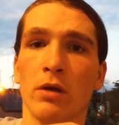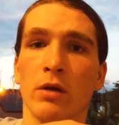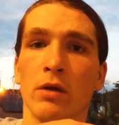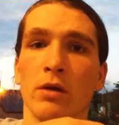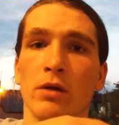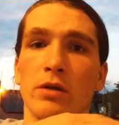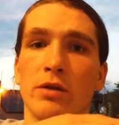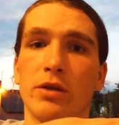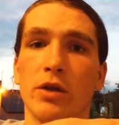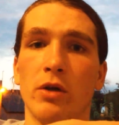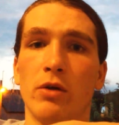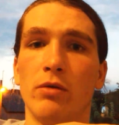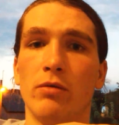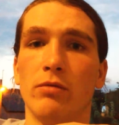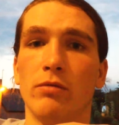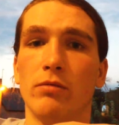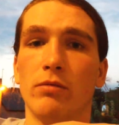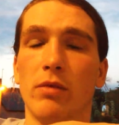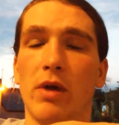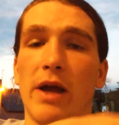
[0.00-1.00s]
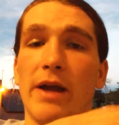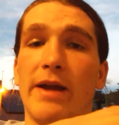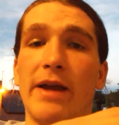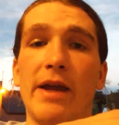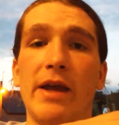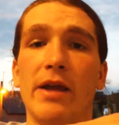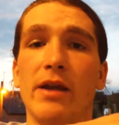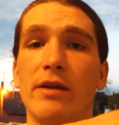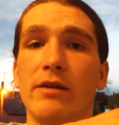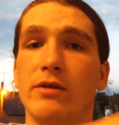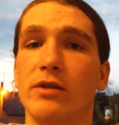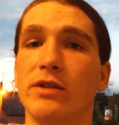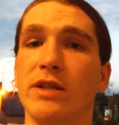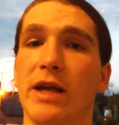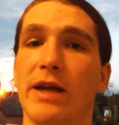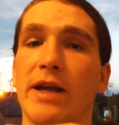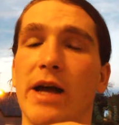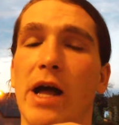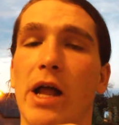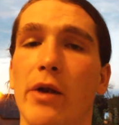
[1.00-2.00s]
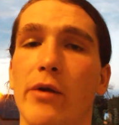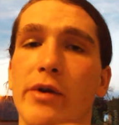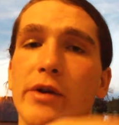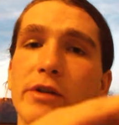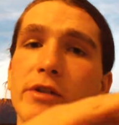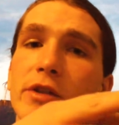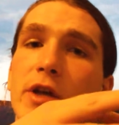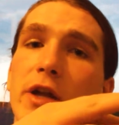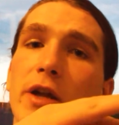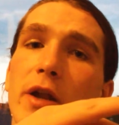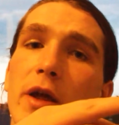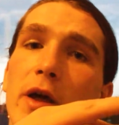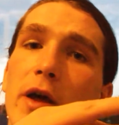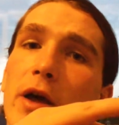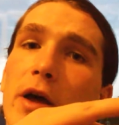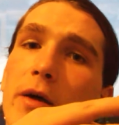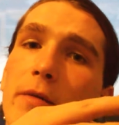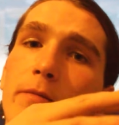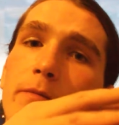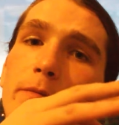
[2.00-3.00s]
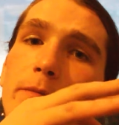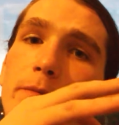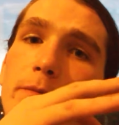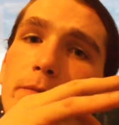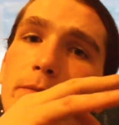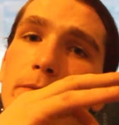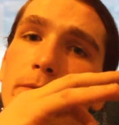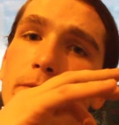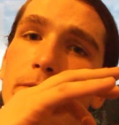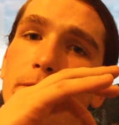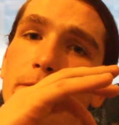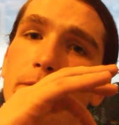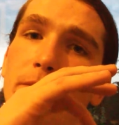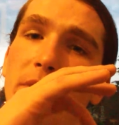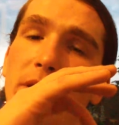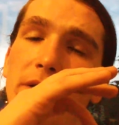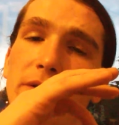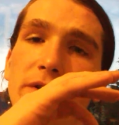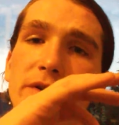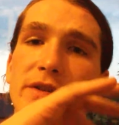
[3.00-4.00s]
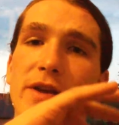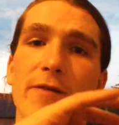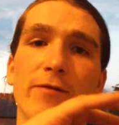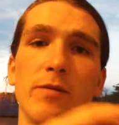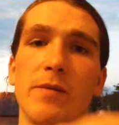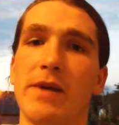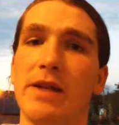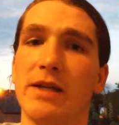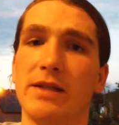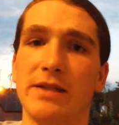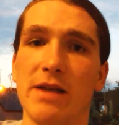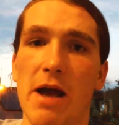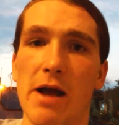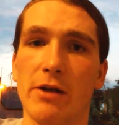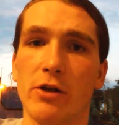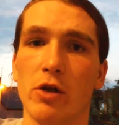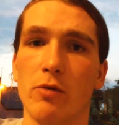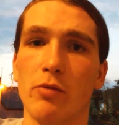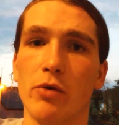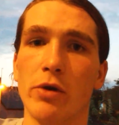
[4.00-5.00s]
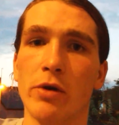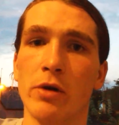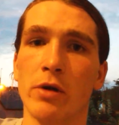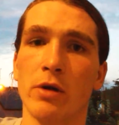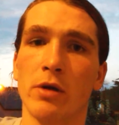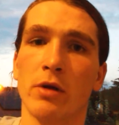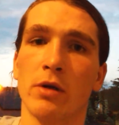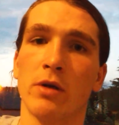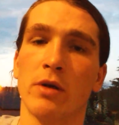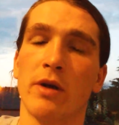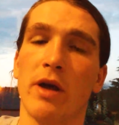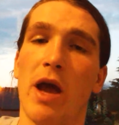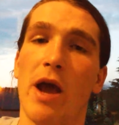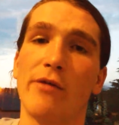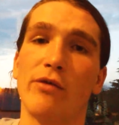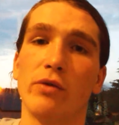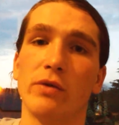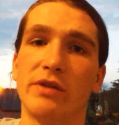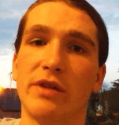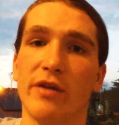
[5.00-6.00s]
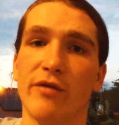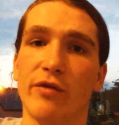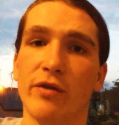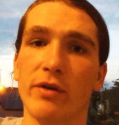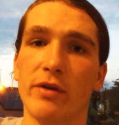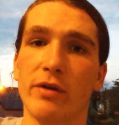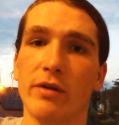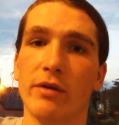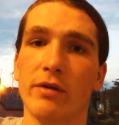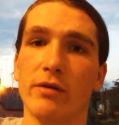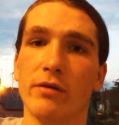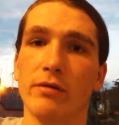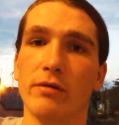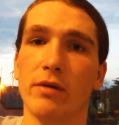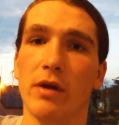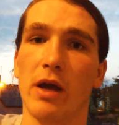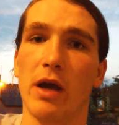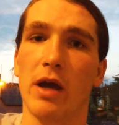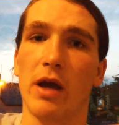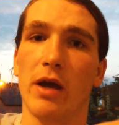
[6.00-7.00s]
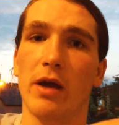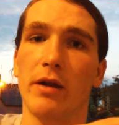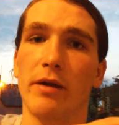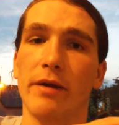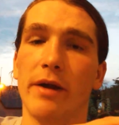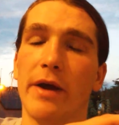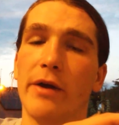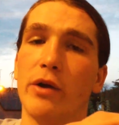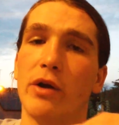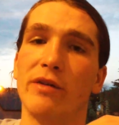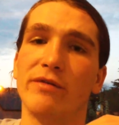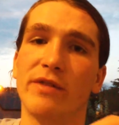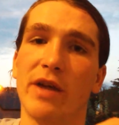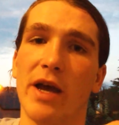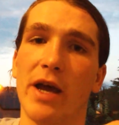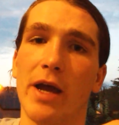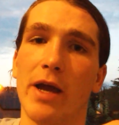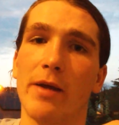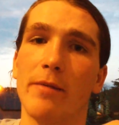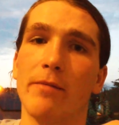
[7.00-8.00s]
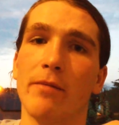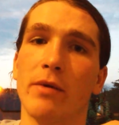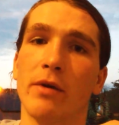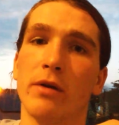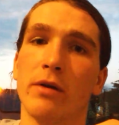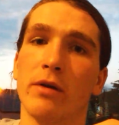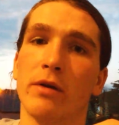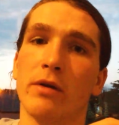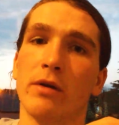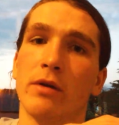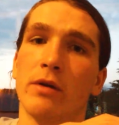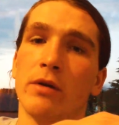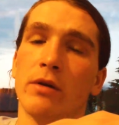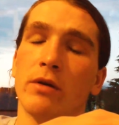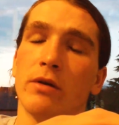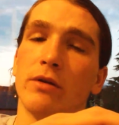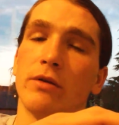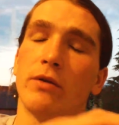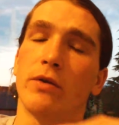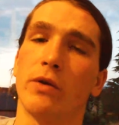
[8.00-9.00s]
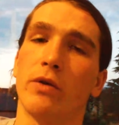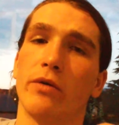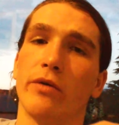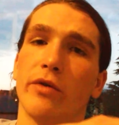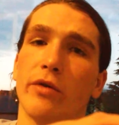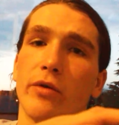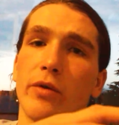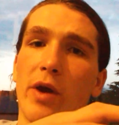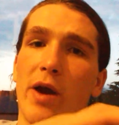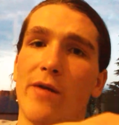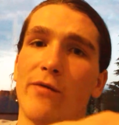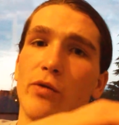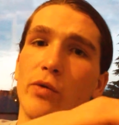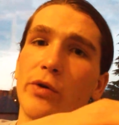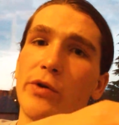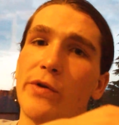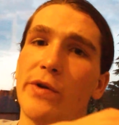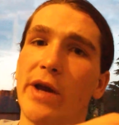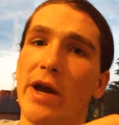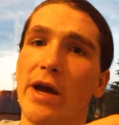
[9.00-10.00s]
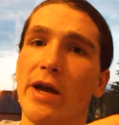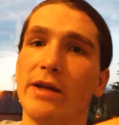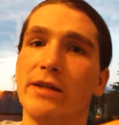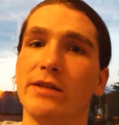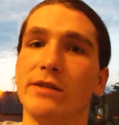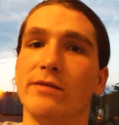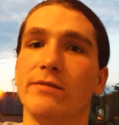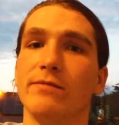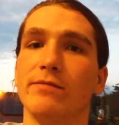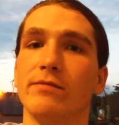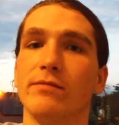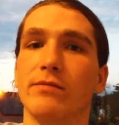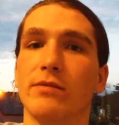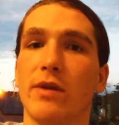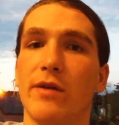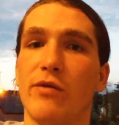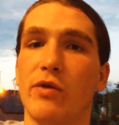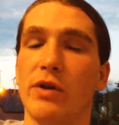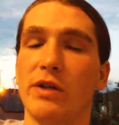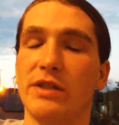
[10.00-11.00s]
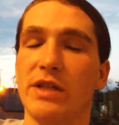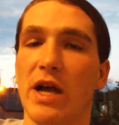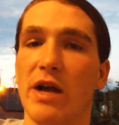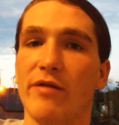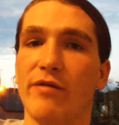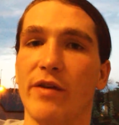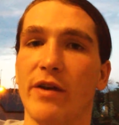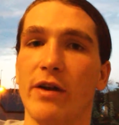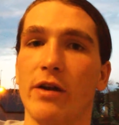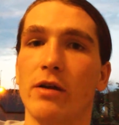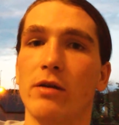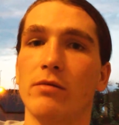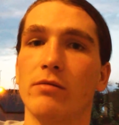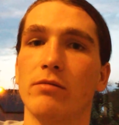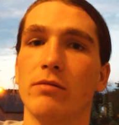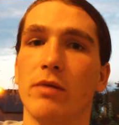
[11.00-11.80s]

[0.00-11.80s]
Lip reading: So again, just like calories, is not doesn't have to be an exact number. Everyone's different, and I don't have time to go through every one of you guys and give you an exact figure,